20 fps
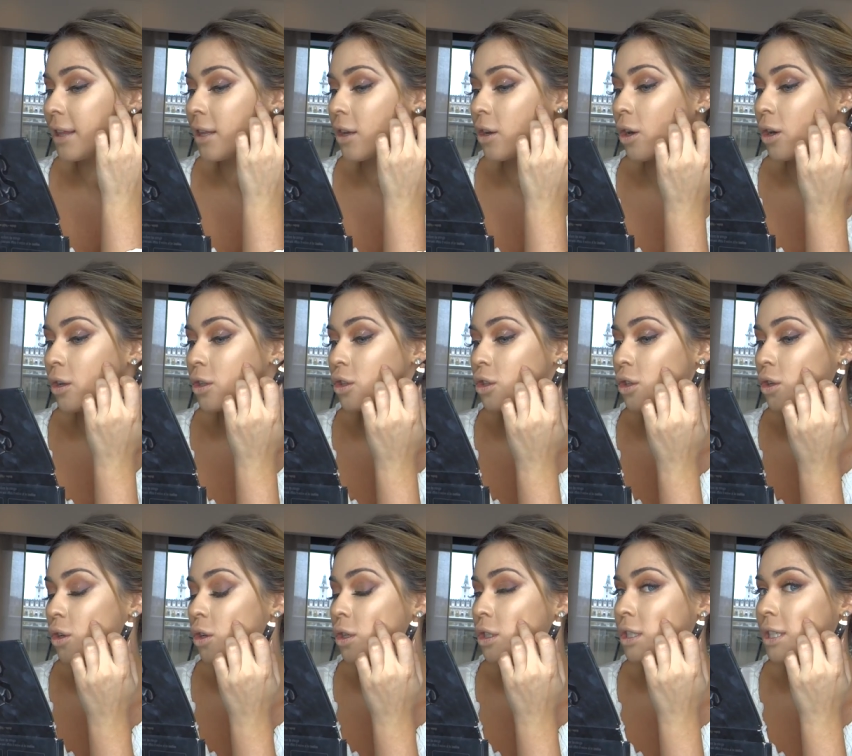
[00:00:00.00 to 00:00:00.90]
in the
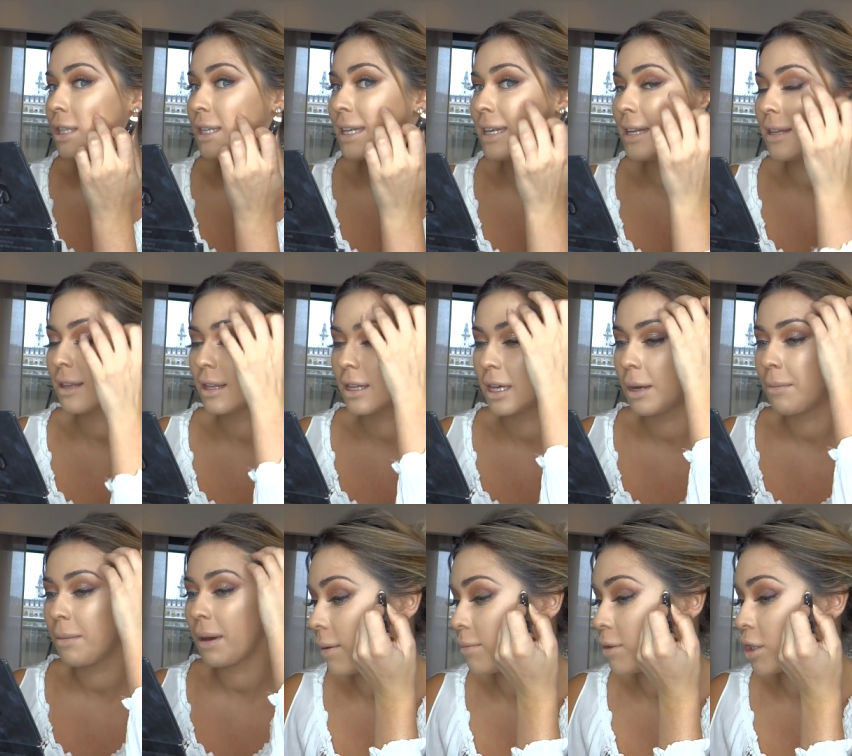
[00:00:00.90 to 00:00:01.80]
contour underneath
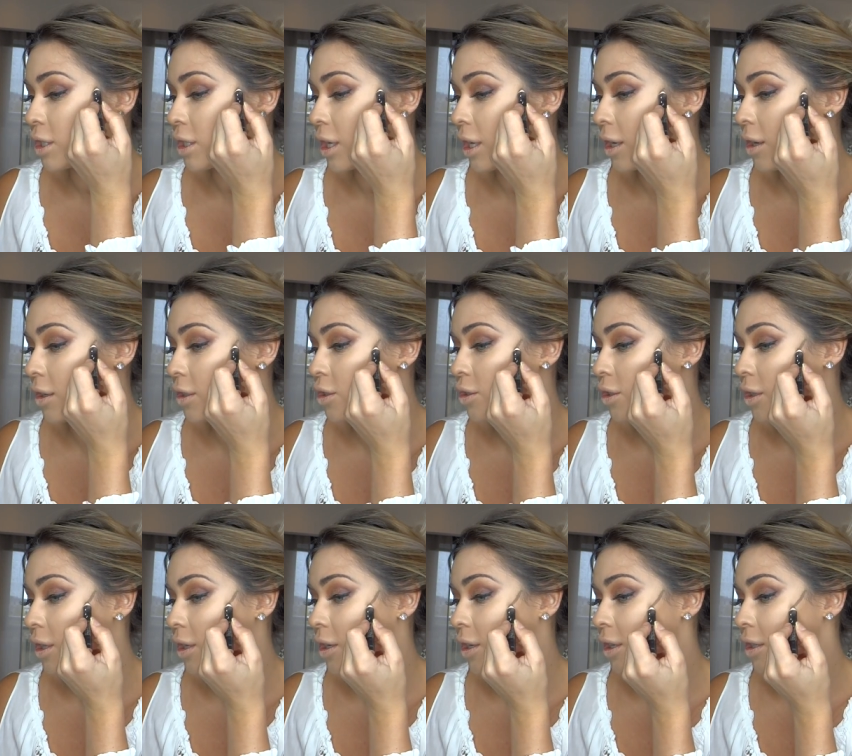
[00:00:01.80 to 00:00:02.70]
them. I'm just gonna draw
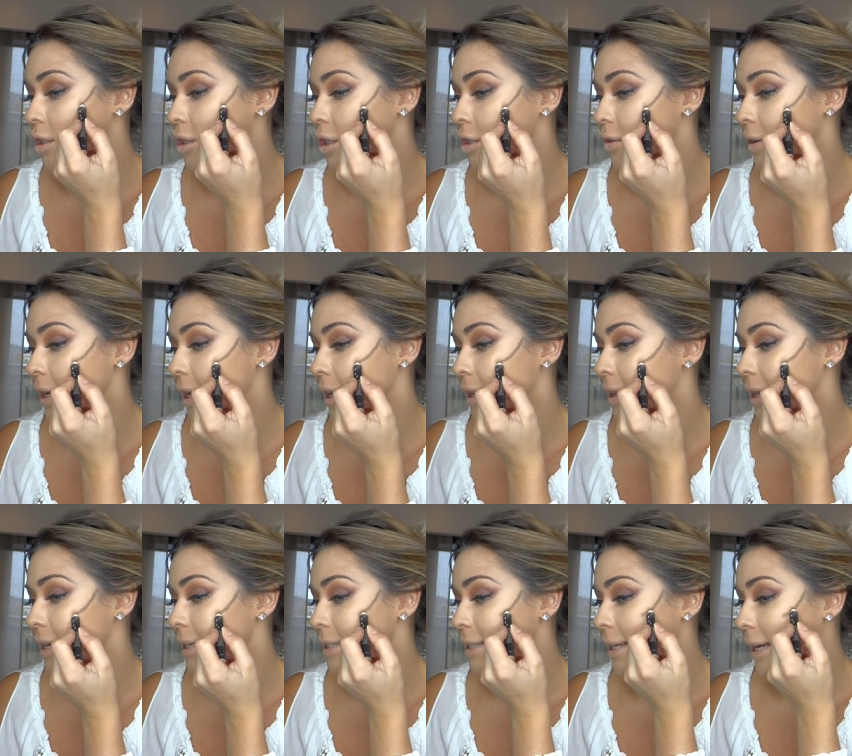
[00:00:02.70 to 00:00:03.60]
the contour in at
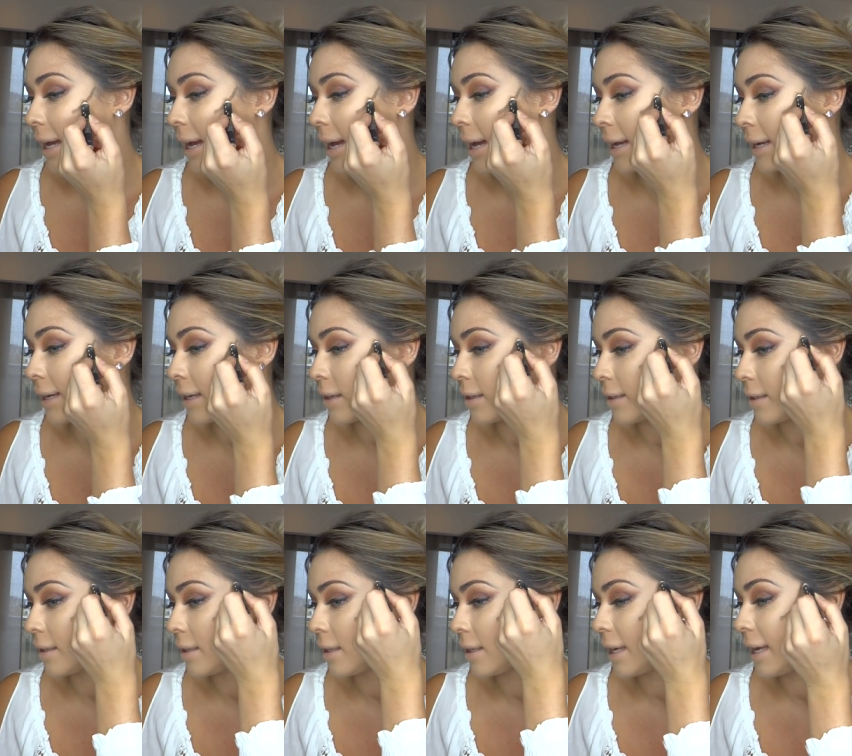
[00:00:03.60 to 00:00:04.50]
this
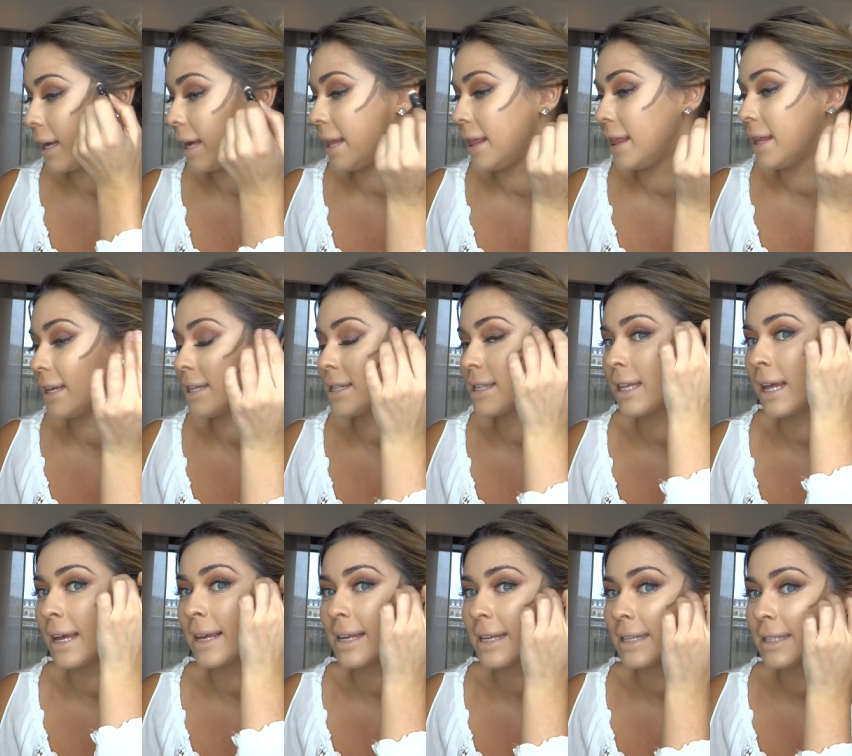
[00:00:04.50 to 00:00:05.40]
angle in this
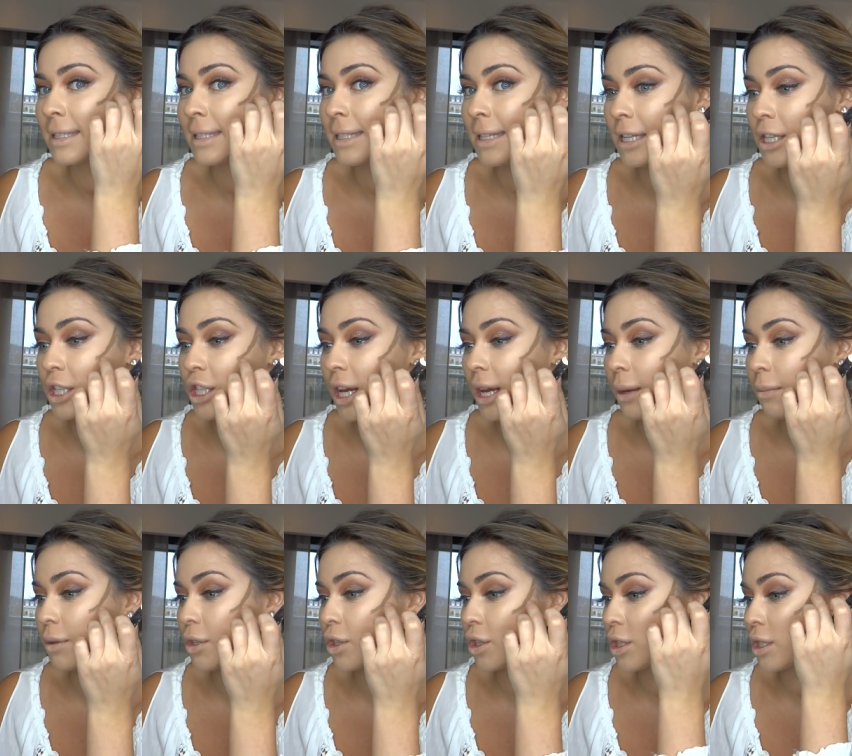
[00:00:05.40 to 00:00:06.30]
like C
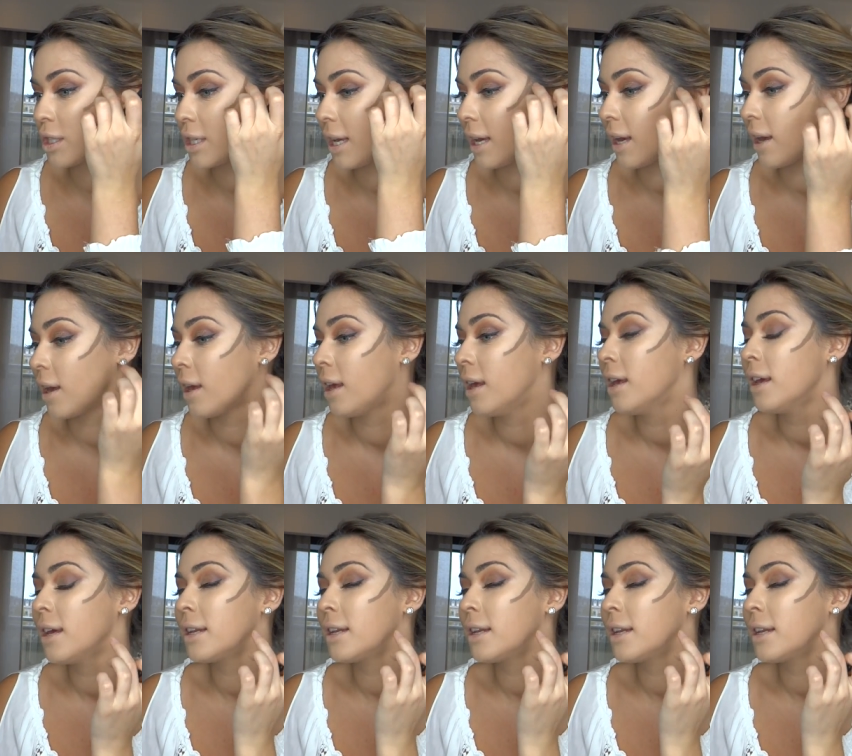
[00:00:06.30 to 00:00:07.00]
shape just here.